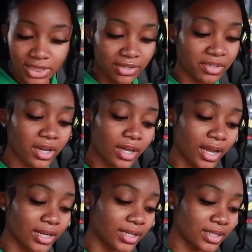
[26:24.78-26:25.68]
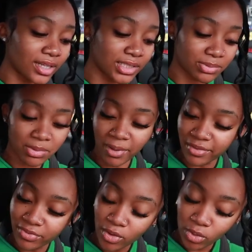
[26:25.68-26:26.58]
Tavion, I needed that to put my
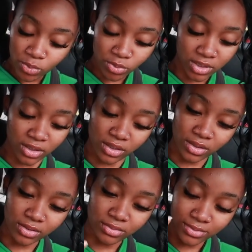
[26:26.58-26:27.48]
phone. Uh...